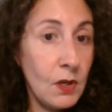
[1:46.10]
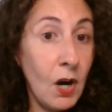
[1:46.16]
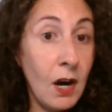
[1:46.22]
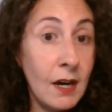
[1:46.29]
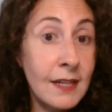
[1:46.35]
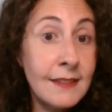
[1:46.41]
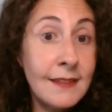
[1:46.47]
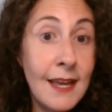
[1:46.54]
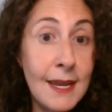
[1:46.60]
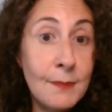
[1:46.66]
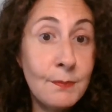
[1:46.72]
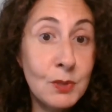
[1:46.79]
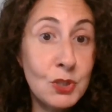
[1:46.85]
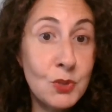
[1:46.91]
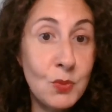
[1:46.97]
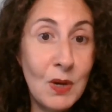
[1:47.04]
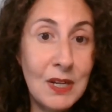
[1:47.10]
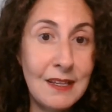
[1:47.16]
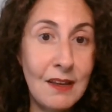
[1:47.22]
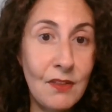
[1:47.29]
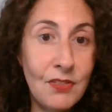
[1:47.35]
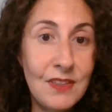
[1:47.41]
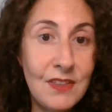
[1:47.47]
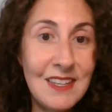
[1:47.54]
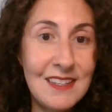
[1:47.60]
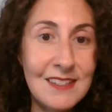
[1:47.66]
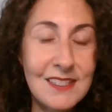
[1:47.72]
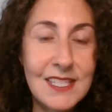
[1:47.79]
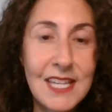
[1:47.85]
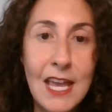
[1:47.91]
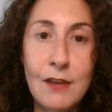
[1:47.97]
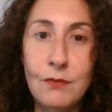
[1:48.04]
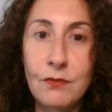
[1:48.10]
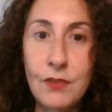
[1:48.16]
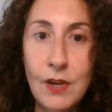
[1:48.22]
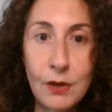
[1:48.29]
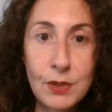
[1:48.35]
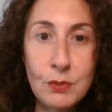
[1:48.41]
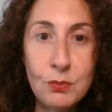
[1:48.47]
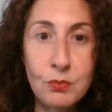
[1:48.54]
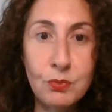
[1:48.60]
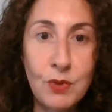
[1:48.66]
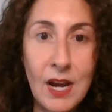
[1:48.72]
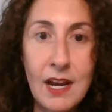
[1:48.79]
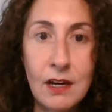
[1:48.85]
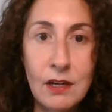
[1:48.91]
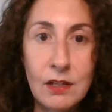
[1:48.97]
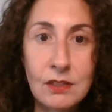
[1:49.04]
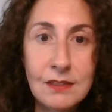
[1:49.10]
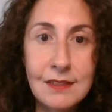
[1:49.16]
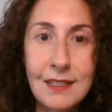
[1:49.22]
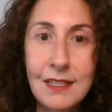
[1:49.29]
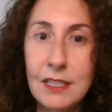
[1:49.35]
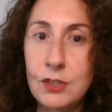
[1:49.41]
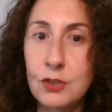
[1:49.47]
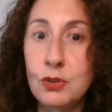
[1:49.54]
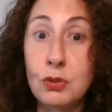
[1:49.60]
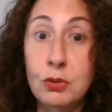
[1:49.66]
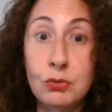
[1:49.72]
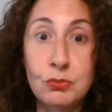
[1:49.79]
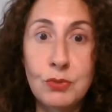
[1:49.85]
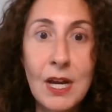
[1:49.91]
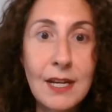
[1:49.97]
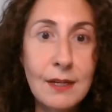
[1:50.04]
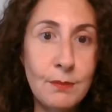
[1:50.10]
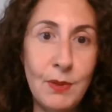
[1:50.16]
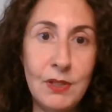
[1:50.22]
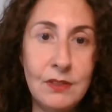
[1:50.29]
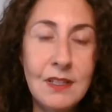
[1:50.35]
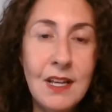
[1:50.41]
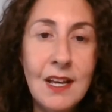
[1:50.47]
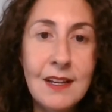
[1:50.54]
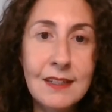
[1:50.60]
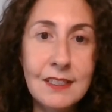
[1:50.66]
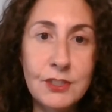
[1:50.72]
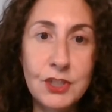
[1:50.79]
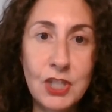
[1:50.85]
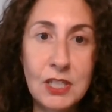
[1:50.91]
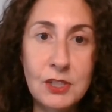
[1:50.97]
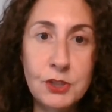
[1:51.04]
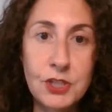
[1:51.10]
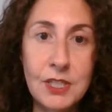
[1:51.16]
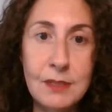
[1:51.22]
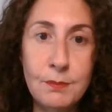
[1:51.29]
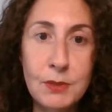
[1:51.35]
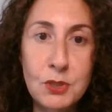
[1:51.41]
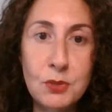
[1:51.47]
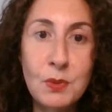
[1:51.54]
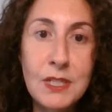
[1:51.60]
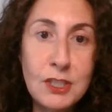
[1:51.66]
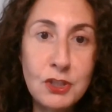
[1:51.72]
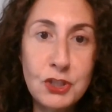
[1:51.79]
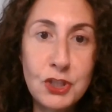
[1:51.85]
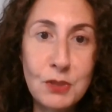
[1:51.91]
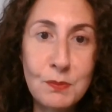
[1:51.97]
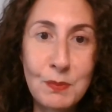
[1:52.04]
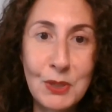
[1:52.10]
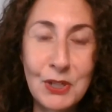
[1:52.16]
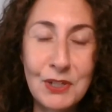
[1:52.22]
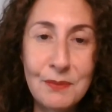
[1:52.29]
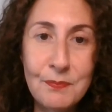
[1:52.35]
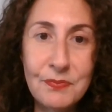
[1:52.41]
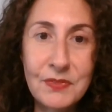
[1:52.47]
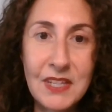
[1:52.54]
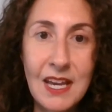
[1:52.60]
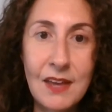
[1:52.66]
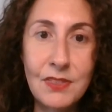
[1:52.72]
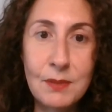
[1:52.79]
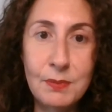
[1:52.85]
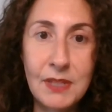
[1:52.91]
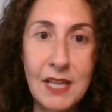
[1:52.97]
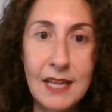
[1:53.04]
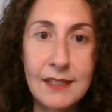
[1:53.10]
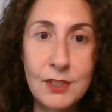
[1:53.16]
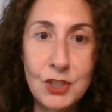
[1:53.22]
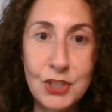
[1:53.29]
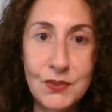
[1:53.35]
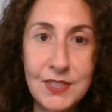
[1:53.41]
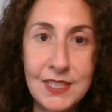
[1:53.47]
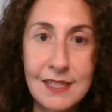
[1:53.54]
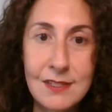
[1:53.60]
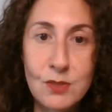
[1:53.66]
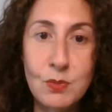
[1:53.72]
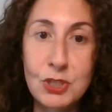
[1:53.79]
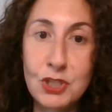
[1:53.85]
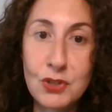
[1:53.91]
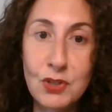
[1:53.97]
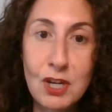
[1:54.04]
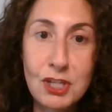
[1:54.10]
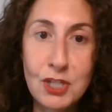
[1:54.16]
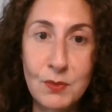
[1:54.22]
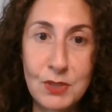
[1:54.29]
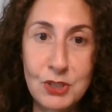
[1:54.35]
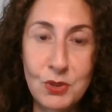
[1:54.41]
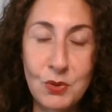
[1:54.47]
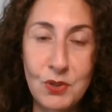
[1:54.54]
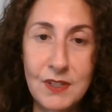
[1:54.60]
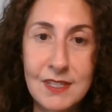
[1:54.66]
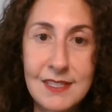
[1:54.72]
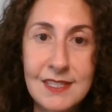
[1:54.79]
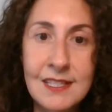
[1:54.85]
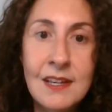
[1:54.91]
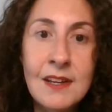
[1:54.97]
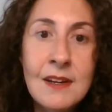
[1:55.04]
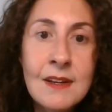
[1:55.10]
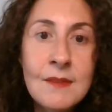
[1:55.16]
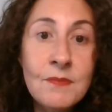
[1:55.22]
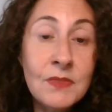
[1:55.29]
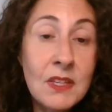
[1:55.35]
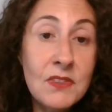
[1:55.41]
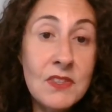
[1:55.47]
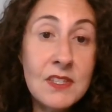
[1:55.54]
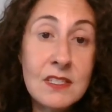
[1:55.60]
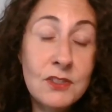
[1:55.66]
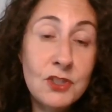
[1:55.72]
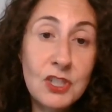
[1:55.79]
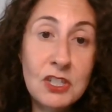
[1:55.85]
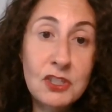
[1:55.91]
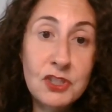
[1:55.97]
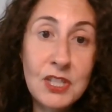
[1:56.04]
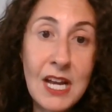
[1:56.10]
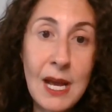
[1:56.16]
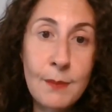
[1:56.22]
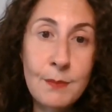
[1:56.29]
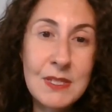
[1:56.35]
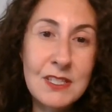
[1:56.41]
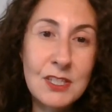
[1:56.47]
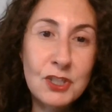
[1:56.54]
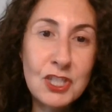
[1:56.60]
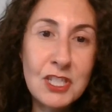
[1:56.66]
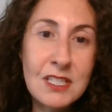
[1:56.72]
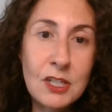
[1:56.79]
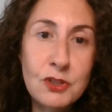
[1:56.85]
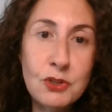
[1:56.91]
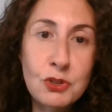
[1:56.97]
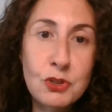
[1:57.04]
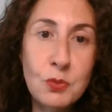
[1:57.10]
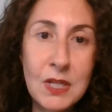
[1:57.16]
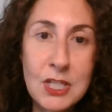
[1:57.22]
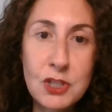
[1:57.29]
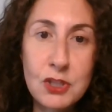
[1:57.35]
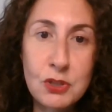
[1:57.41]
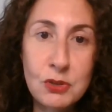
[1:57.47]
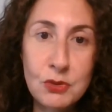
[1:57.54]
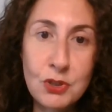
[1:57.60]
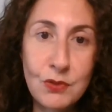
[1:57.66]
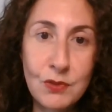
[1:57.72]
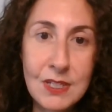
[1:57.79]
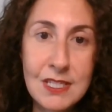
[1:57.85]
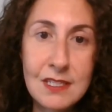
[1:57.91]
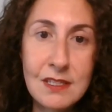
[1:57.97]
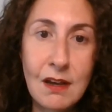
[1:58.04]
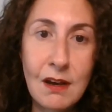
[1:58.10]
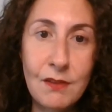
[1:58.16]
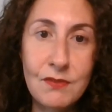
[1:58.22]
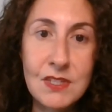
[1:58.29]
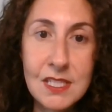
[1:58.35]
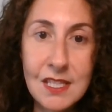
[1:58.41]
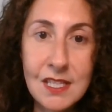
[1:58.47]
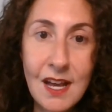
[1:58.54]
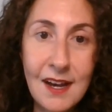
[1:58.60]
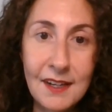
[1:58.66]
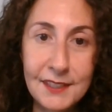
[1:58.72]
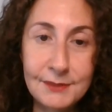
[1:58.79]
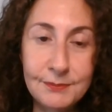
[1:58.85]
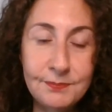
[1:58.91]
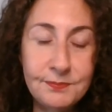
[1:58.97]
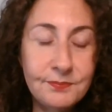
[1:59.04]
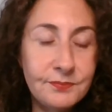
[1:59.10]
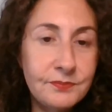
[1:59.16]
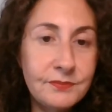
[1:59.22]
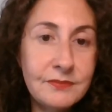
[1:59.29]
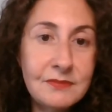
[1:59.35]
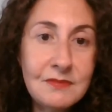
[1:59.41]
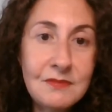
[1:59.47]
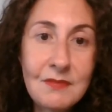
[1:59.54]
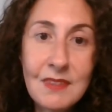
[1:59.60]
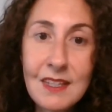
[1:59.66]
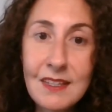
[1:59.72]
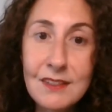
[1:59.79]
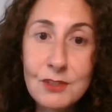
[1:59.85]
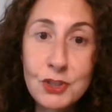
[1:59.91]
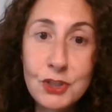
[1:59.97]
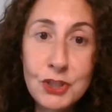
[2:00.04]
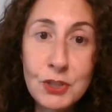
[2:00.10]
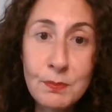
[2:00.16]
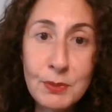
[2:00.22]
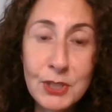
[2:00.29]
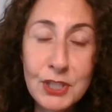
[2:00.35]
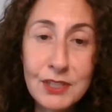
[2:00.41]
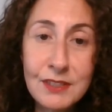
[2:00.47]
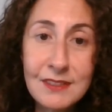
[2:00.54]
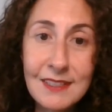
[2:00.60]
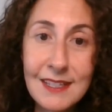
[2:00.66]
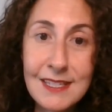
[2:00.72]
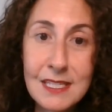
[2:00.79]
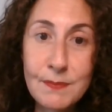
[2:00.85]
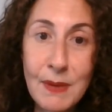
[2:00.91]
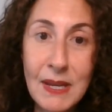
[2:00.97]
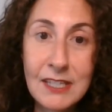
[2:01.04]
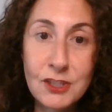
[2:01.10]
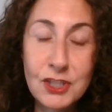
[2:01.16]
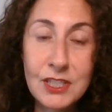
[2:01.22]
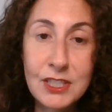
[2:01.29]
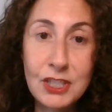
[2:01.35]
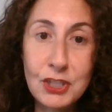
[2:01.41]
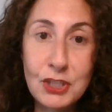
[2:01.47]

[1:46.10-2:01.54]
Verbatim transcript: on April twentieth is a very rare, incredible conjunction between Jupiter and the planet Uranus, which is also in Taurus. This conjunction happens at just under twenty-two degrees of the sign. Jupiter, expansion;